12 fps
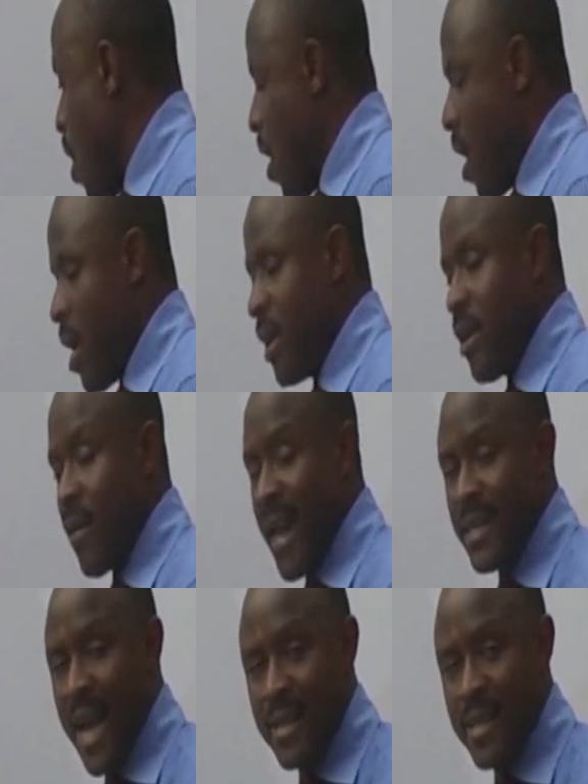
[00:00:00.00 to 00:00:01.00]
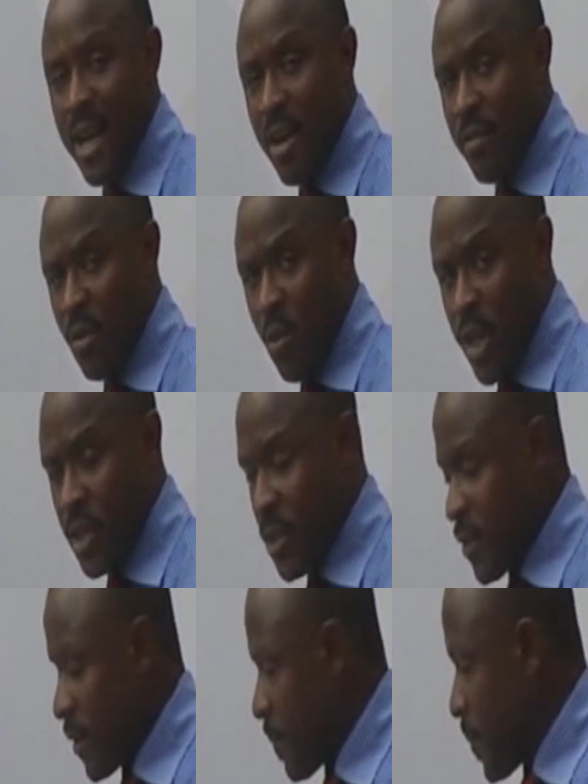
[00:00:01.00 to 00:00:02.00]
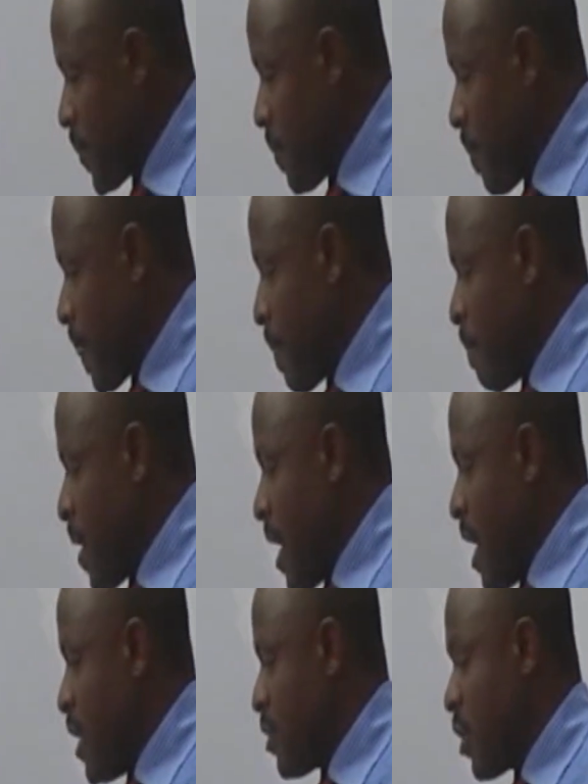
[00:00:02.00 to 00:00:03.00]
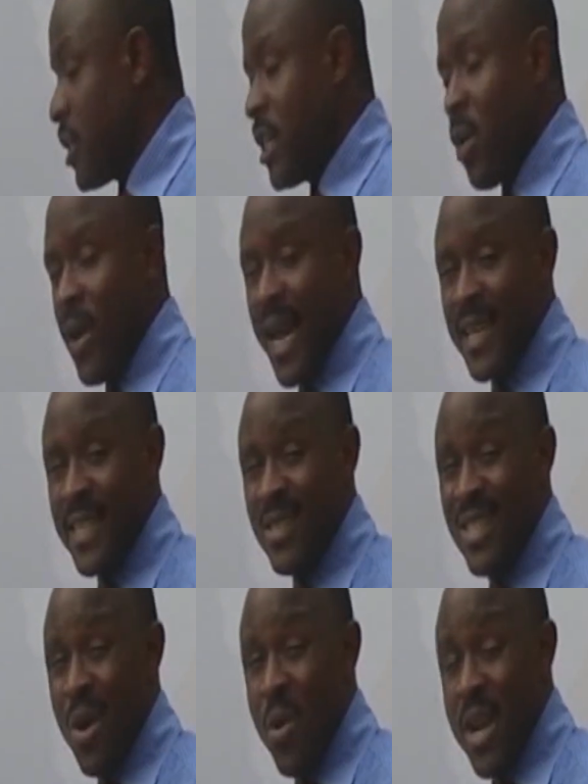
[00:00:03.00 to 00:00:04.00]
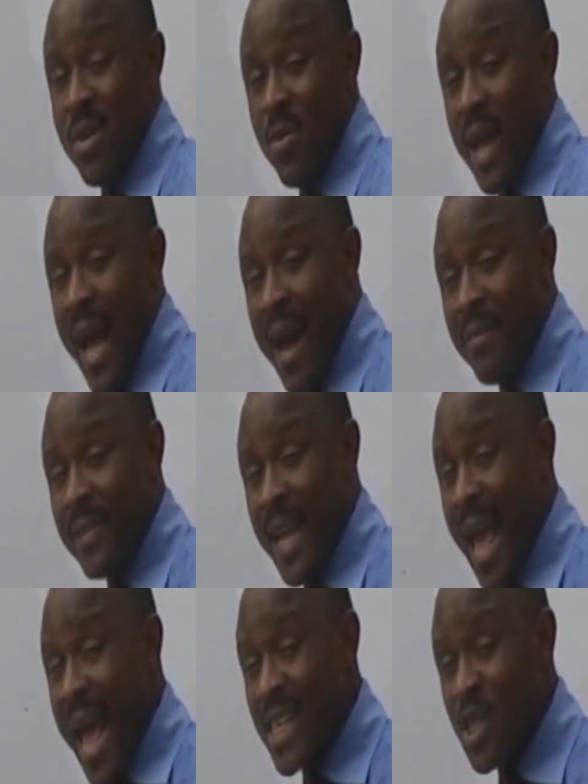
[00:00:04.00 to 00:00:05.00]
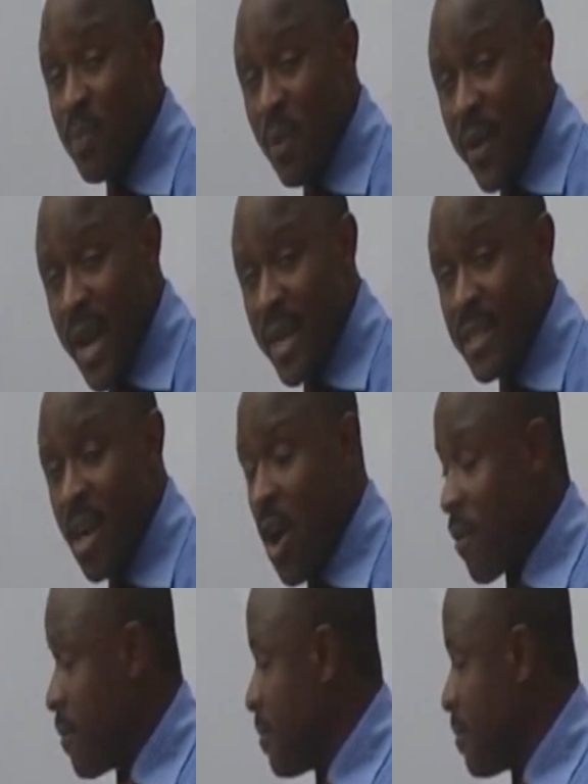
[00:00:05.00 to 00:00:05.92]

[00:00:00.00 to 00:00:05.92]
on the right hand side of the equation in such a way that we have the exponent of